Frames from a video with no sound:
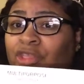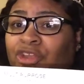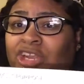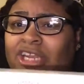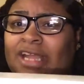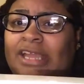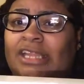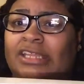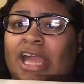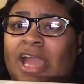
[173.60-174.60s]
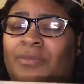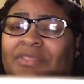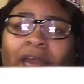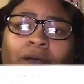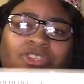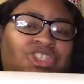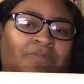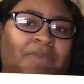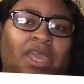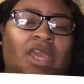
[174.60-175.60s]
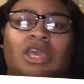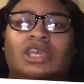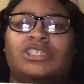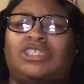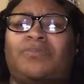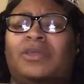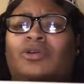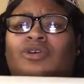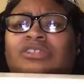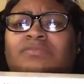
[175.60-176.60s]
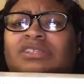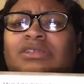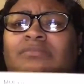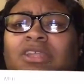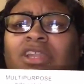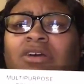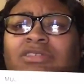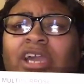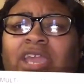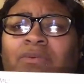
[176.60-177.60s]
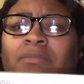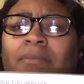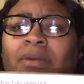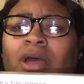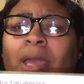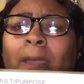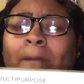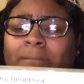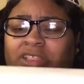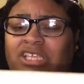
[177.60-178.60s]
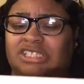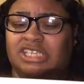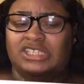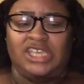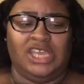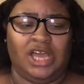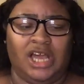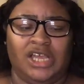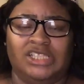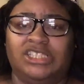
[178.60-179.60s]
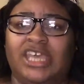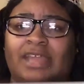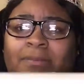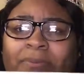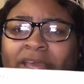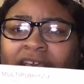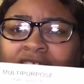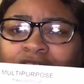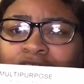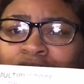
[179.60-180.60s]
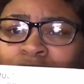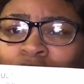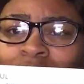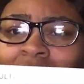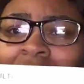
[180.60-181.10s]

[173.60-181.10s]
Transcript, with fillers: $39.99 without shipping shipping cost me something else i can't remember but this is the uh, 10 piece Duke,